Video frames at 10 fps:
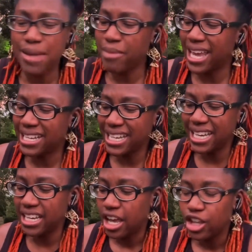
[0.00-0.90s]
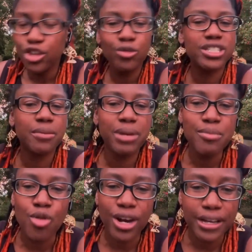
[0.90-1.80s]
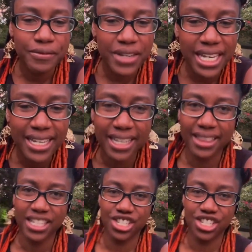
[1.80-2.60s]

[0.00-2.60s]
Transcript: they may need you to be more convenient